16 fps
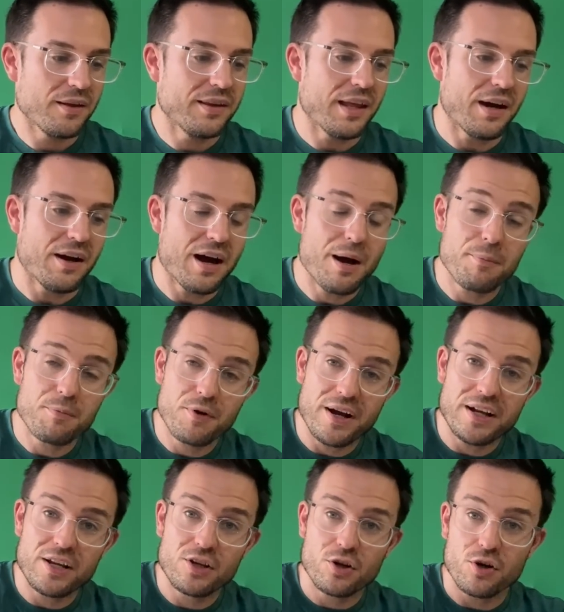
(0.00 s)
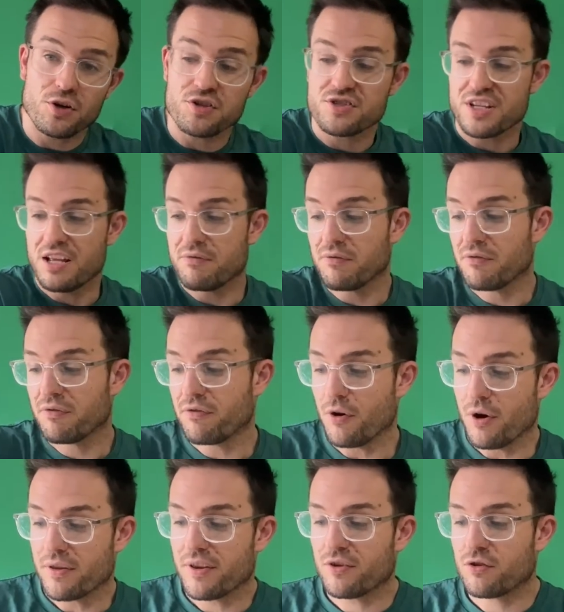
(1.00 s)
Now, upgrading cost even
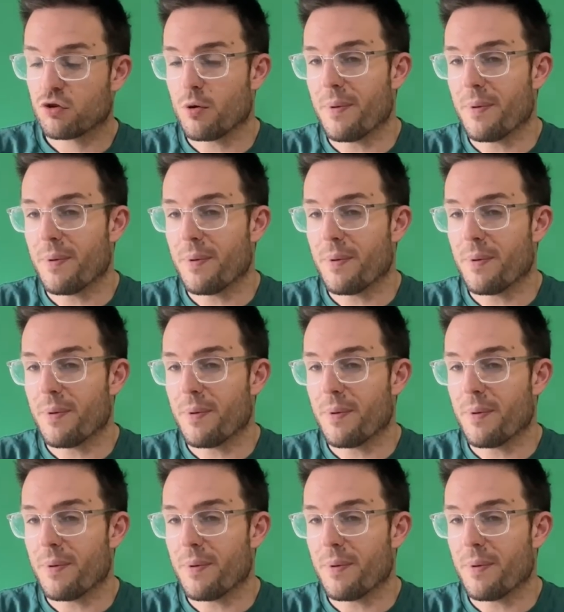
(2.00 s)
further to